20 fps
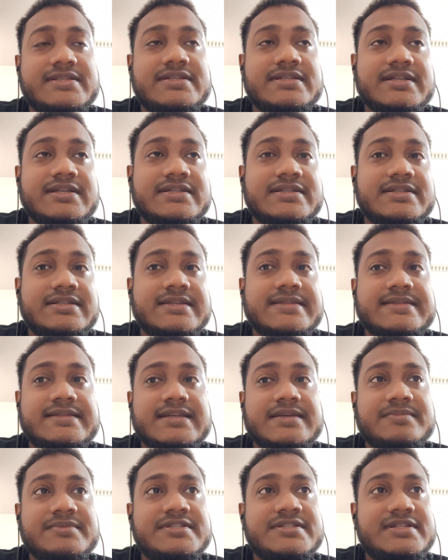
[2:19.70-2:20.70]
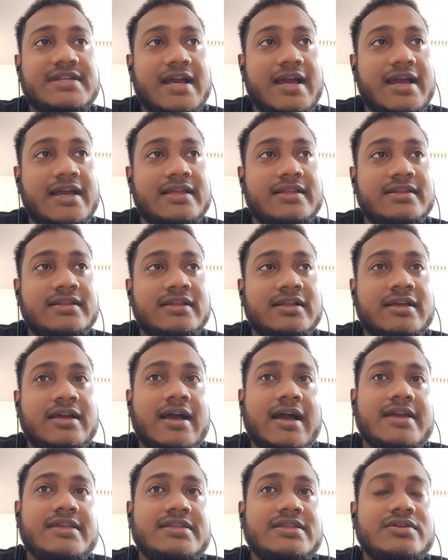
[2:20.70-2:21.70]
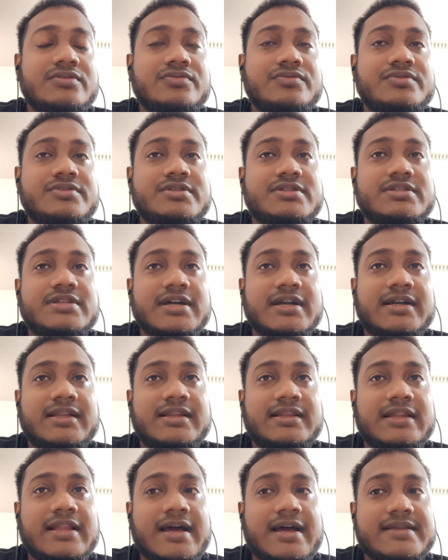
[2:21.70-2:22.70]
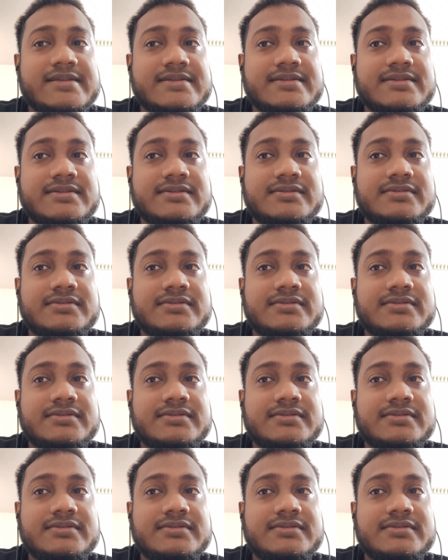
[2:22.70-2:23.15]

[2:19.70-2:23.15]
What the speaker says: needs the same style, I use that class.